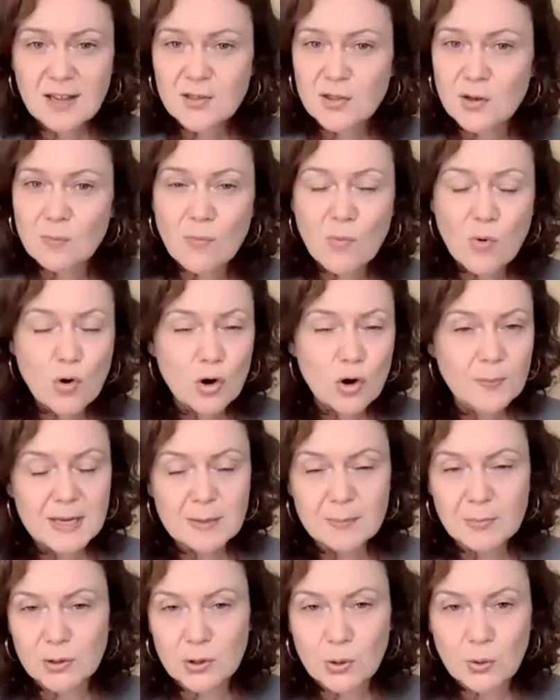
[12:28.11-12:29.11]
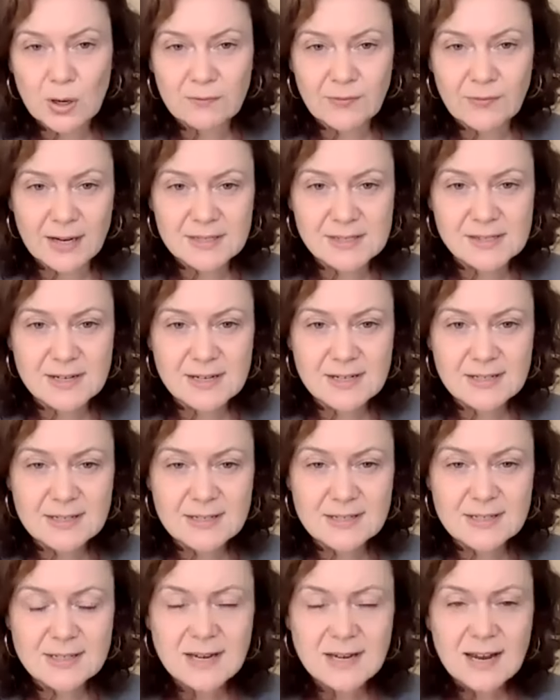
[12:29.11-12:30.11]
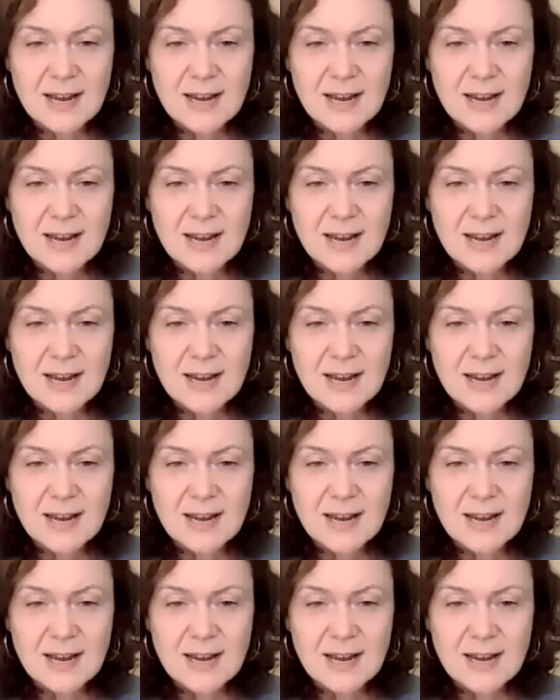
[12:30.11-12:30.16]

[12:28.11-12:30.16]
The more people who are vaccinated,